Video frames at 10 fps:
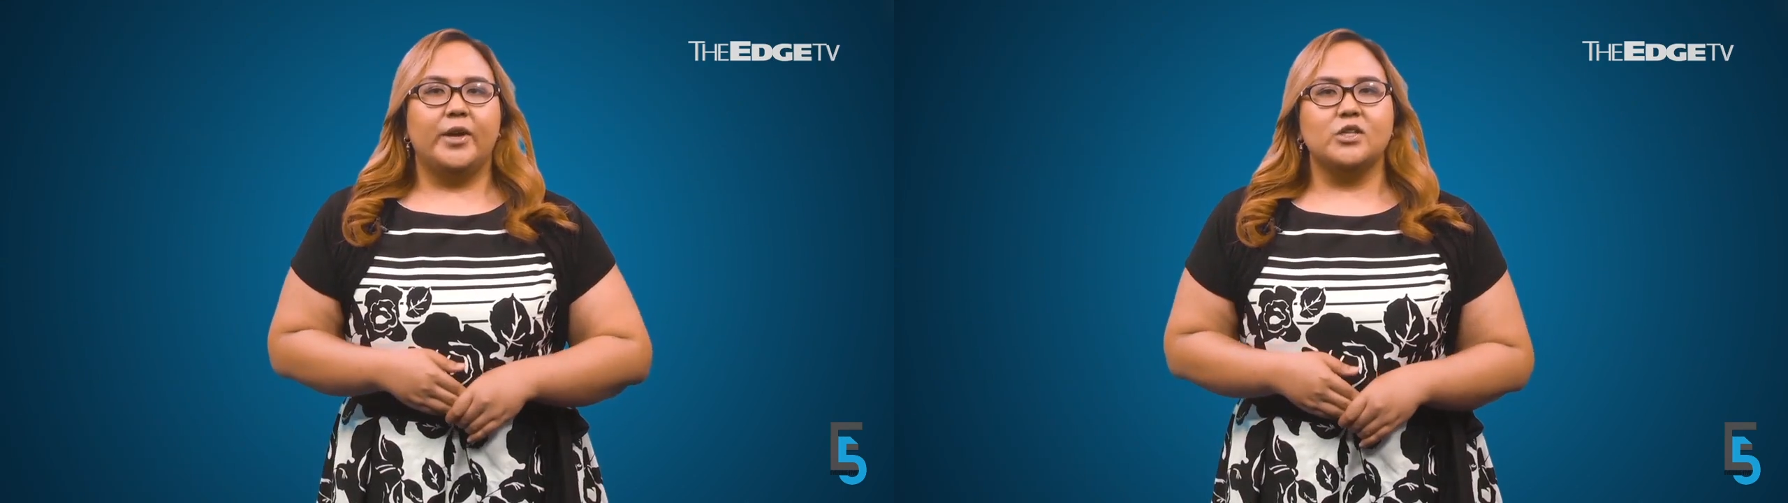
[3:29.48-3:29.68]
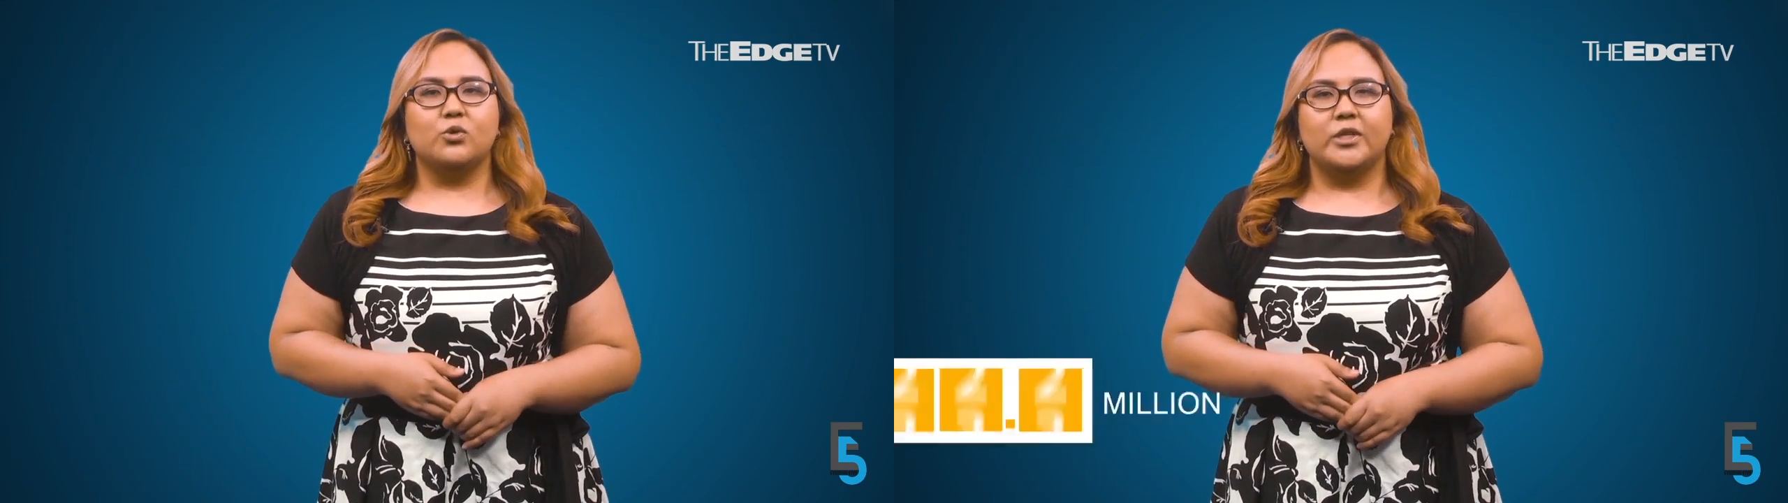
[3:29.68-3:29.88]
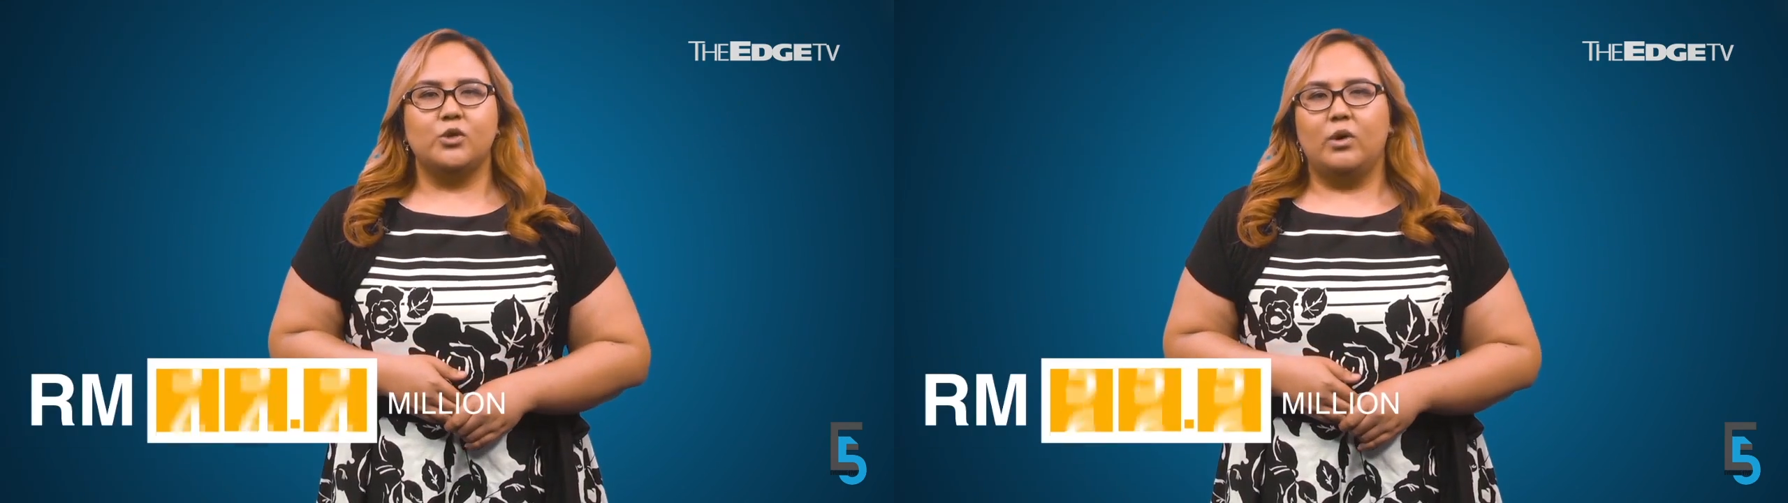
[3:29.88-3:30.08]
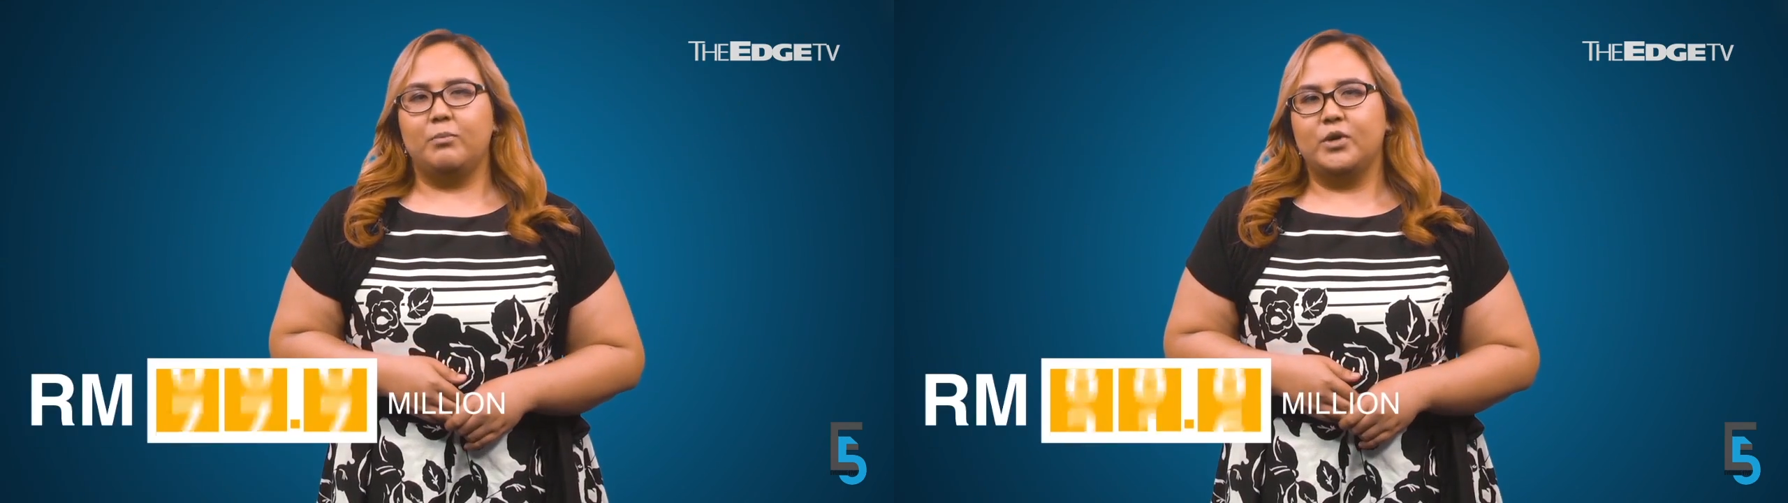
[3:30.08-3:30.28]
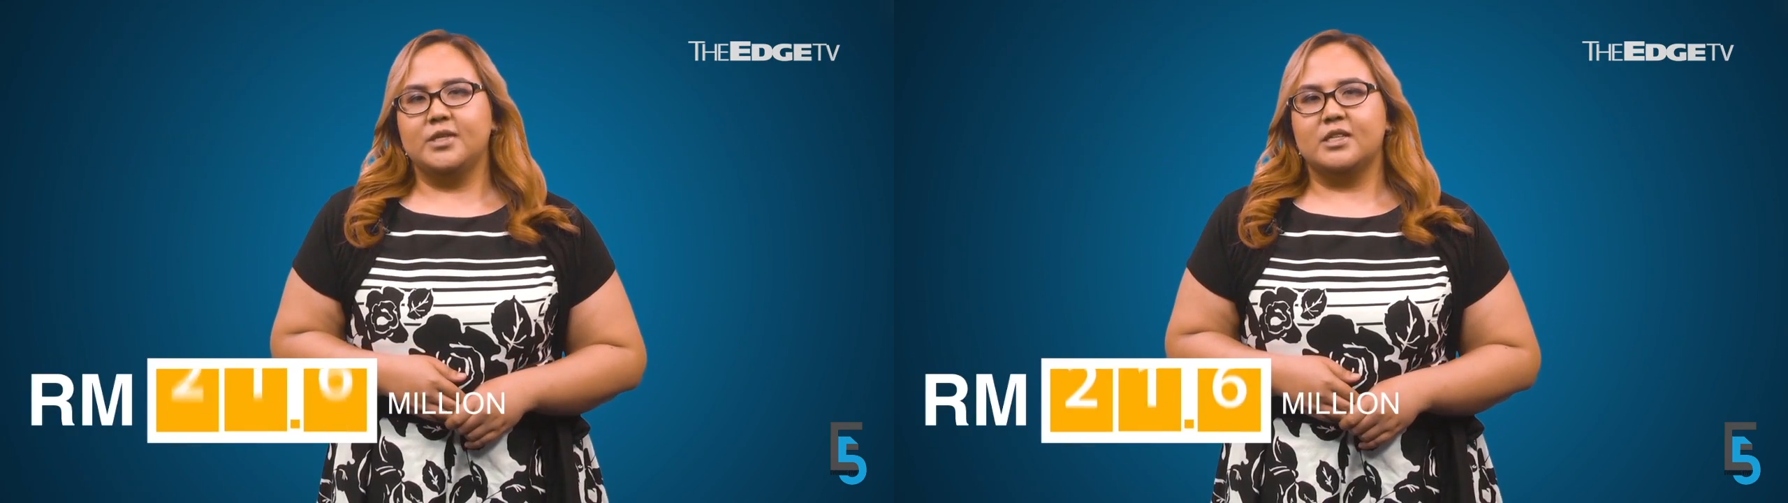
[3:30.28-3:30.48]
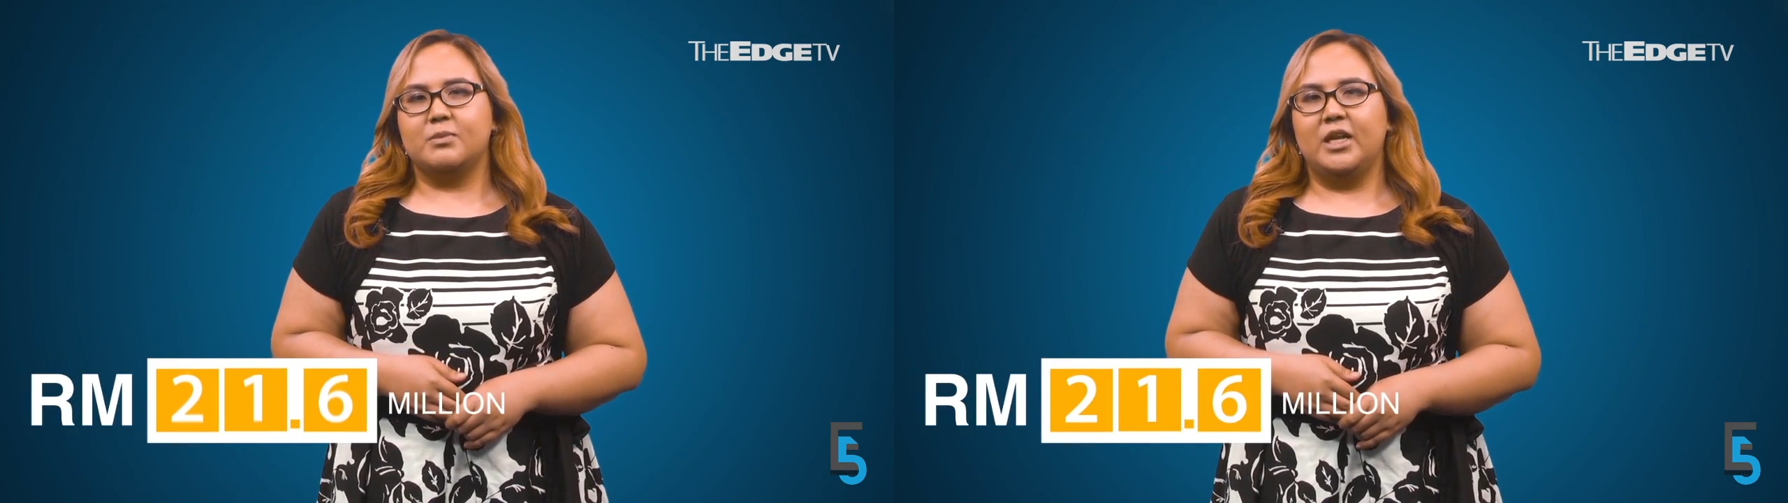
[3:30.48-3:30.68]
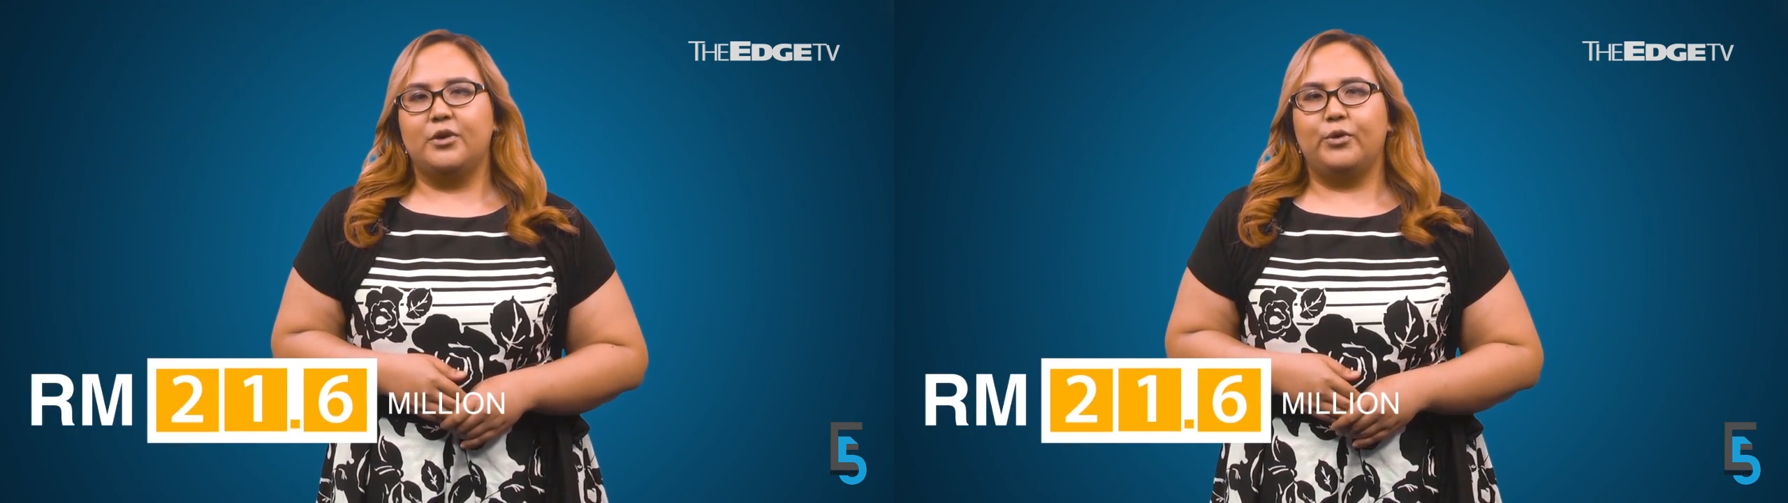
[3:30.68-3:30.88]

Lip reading: raised 21.6 million